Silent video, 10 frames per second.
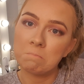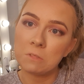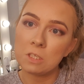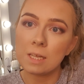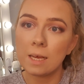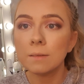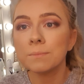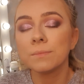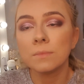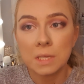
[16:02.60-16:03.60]
just there,
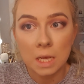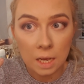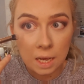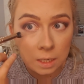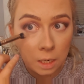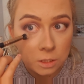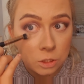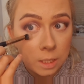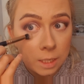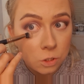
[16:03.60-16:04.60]
and I
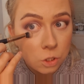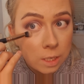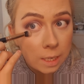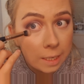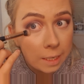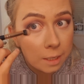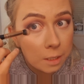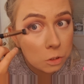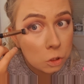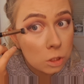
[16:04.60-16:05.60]
literally
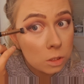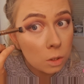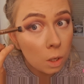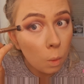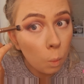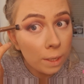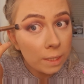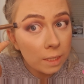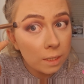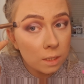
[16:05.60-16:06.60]
just went
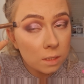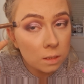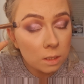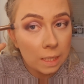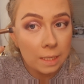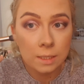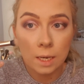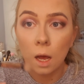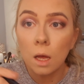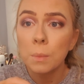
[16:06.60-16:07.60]
in and cleaned it
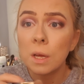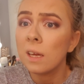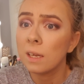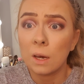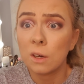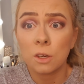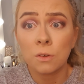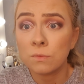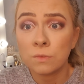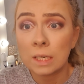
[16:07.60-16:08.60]
up. Now I
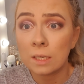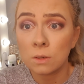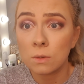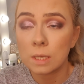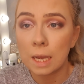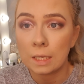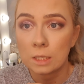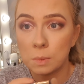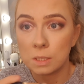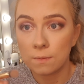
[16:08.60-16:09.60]
don't really use any
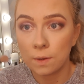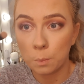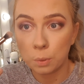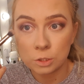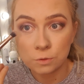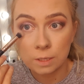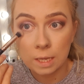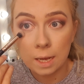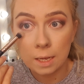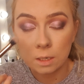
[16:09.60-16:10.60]
specific brush for
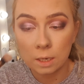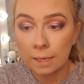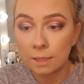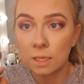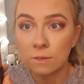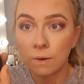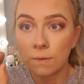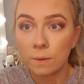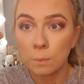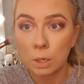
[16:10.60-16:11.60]
that, like this
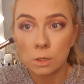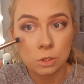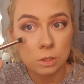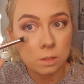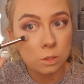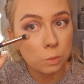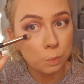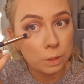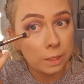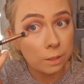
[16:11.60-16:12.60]
fluffy brush is just
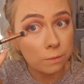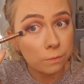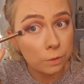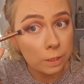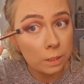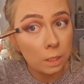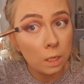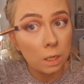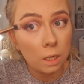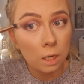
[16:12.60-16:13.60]
pretty good for it.
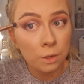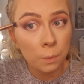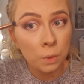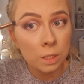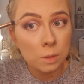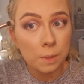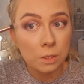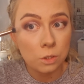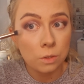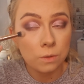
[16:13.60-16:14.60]
I don't want it to be
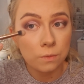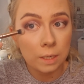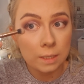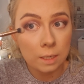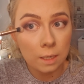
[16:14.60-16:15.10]
too defined,